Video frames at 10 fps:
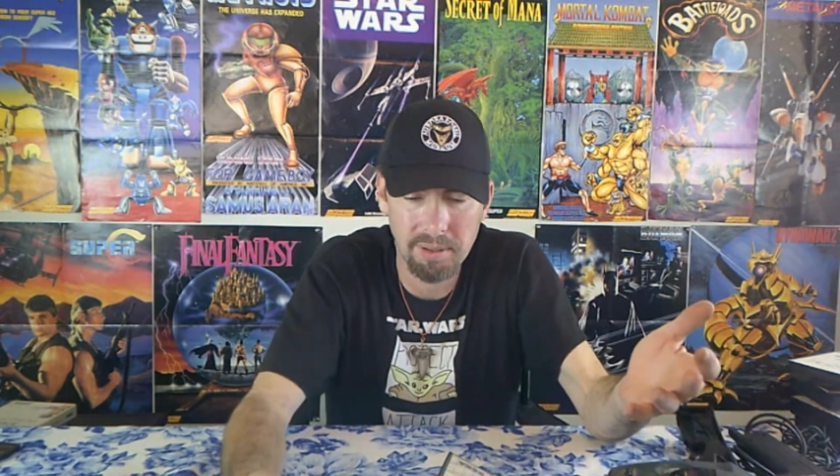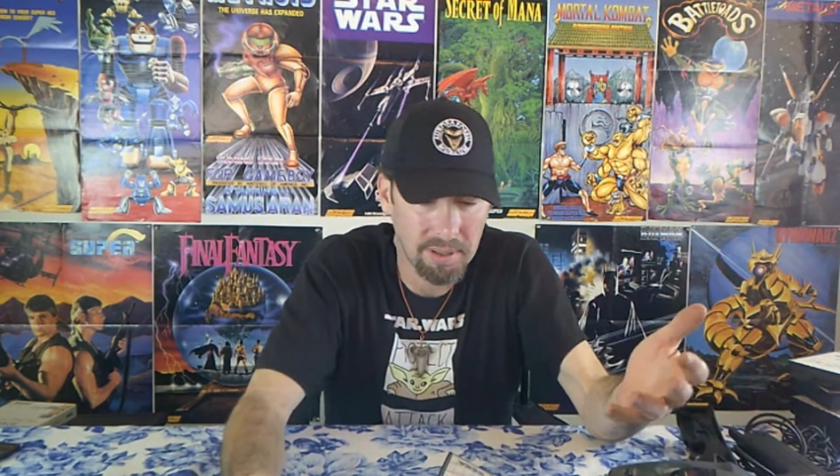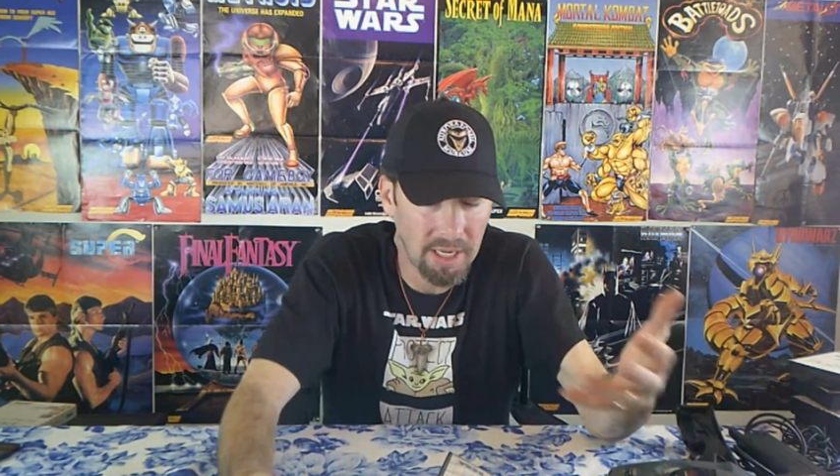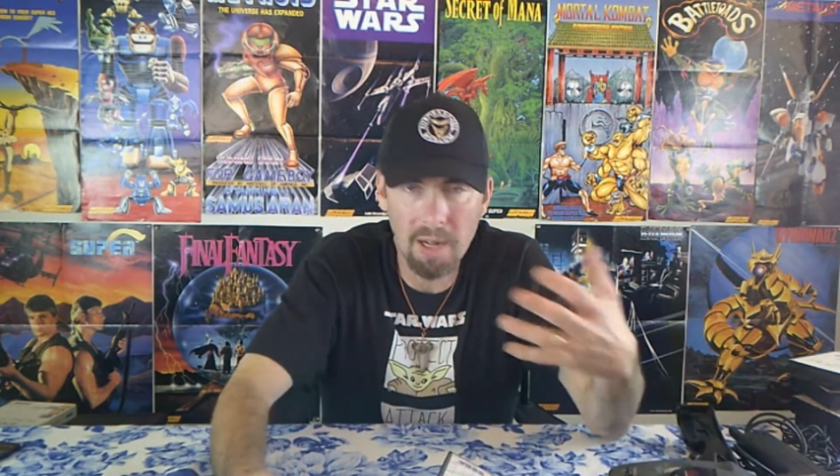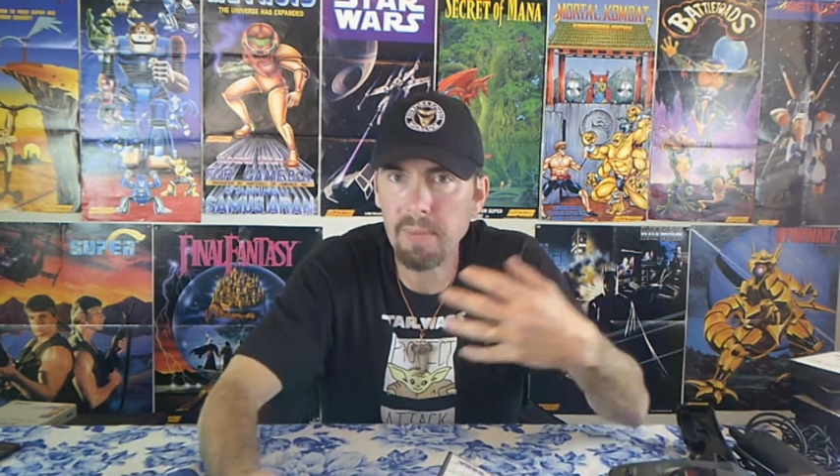
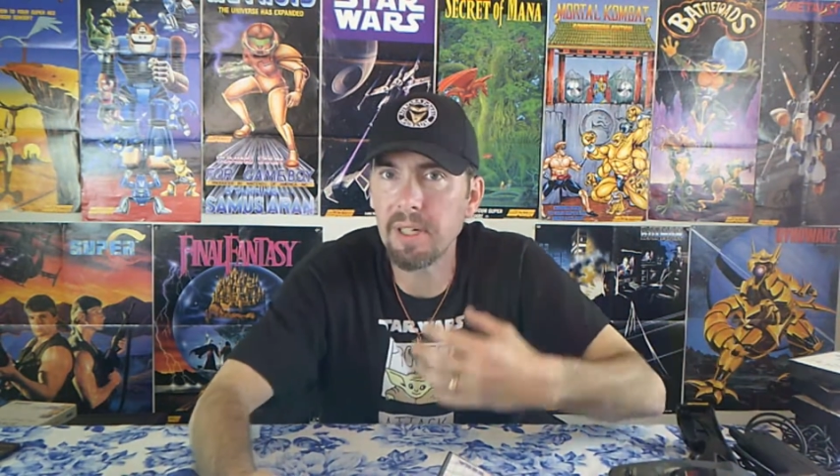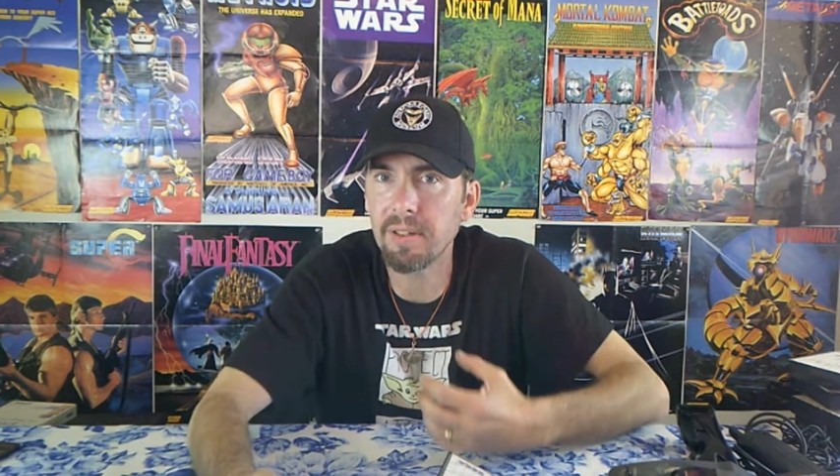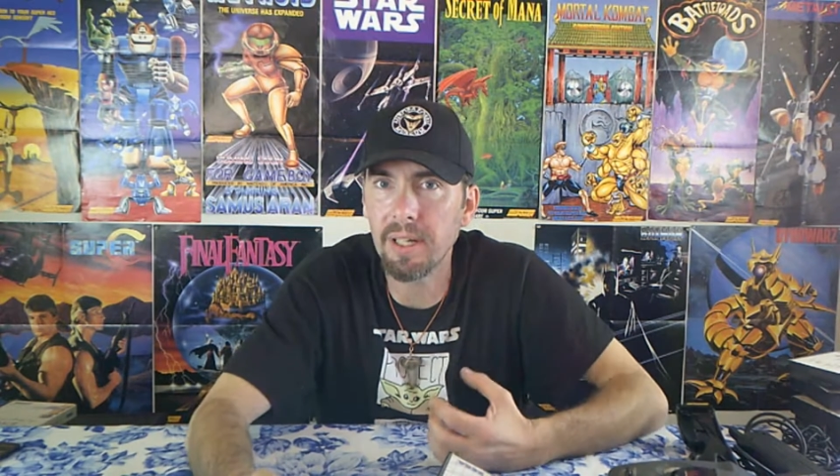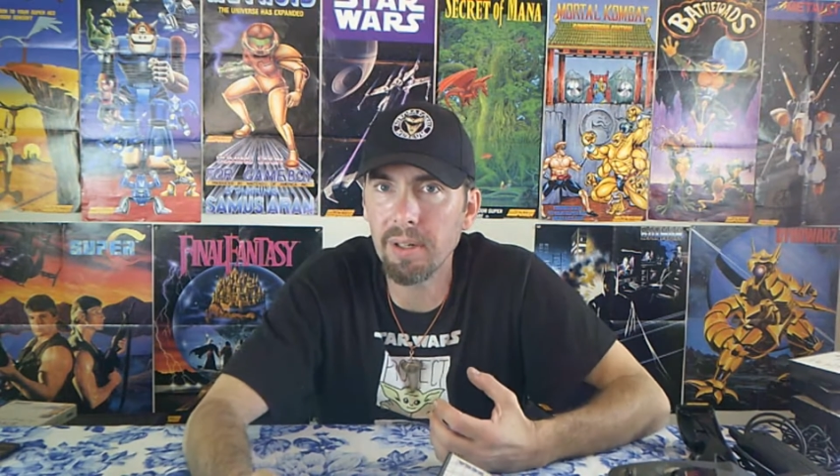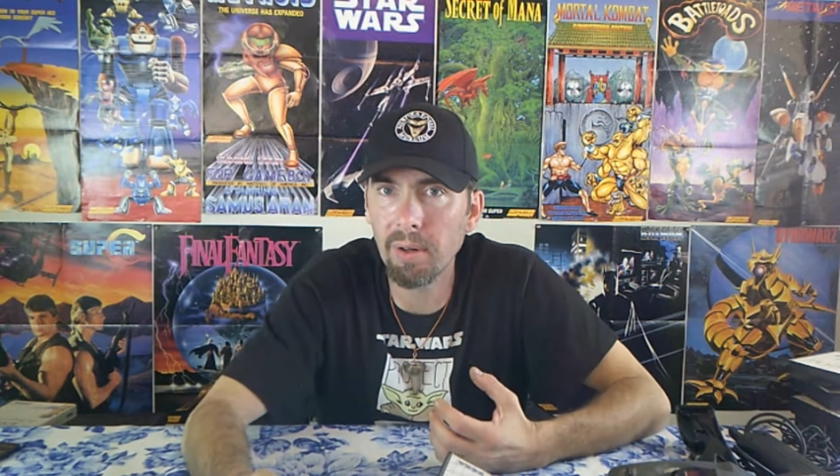I'm a
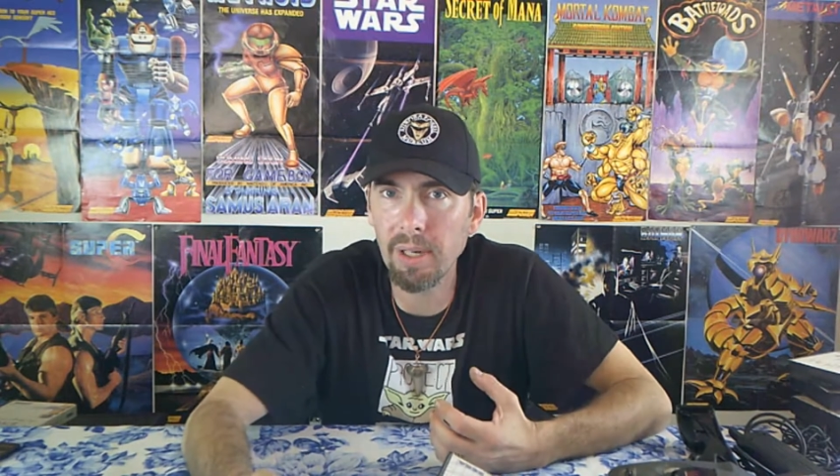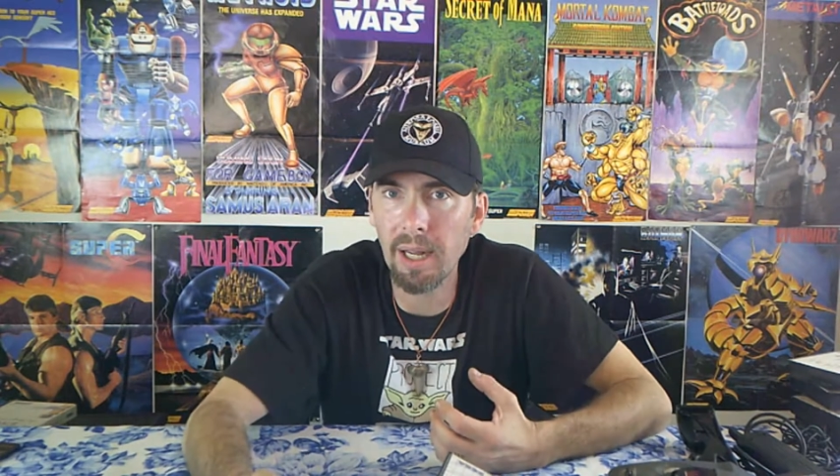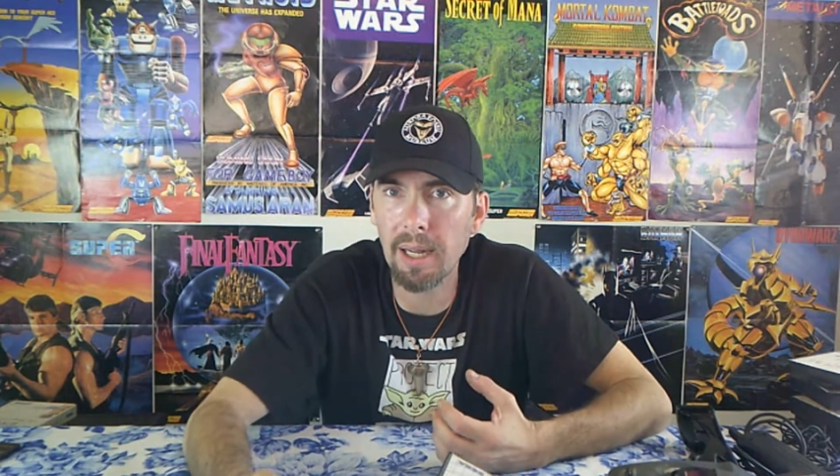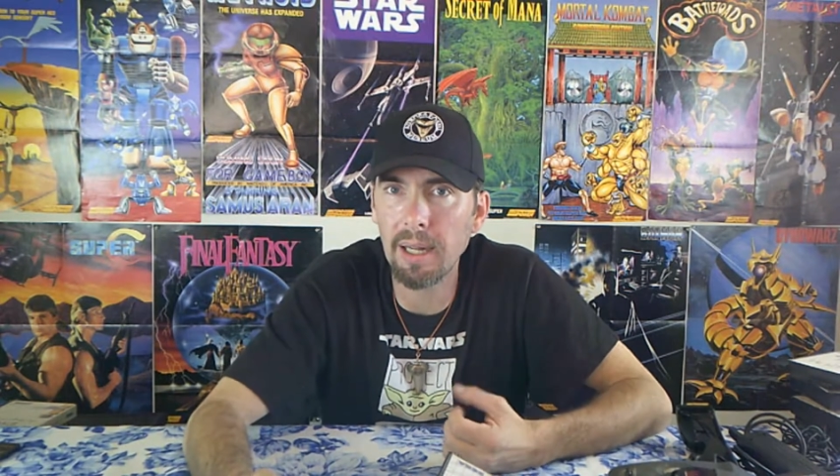Nintendo guy,